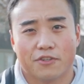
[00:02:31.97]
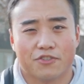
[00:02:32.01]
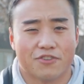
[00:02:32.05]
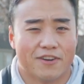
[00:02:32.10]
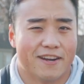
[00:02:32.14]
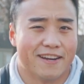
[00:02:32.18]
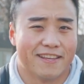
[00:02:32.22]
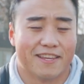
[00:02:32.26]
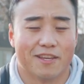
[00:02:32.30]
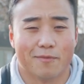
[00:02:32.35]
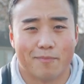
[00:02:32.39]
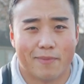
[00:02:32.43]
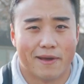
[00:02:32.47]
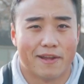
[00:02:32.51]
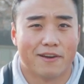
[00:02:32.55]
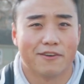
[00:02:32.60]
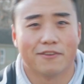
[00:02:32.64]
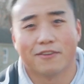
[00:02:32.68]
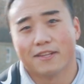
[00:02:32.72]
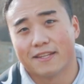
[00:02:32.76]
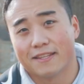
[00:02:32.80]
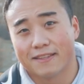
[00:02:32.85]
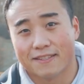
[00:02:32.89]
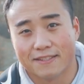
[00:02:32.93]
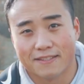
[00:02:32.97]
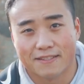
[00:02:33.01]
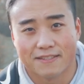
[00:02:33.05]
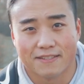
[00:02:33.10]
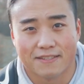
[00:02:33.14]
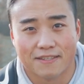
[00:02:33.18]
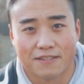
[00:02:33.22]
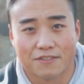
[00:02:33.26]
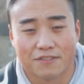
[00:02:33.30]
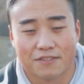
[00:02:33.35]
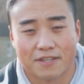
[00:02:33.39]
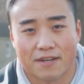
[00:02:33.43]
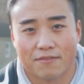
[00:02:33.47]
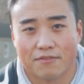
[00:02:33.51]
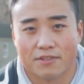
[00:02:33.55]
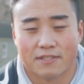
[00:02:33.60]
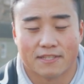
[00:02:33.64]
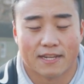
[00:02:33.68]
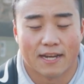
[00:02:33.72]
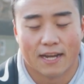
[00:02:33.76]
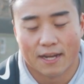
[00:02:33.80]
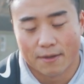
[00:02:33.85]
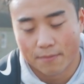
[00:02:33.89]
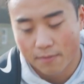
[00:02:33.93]
trying to get better at this each and every
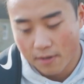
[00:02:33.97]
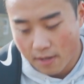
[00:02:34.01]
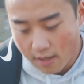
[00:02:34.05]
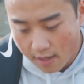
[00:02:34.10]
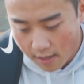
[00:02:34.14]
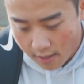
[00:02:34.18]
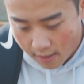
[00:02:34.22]
time.